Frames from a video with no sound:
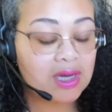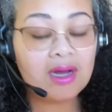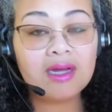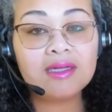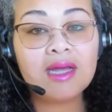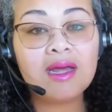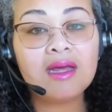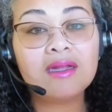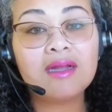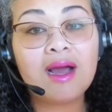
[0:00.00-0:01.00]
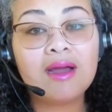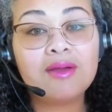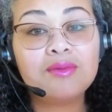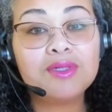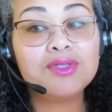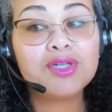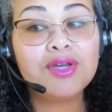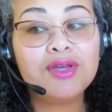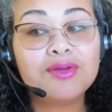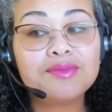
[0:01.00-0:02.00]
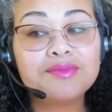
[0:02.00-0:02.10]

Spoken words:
on and I will show you.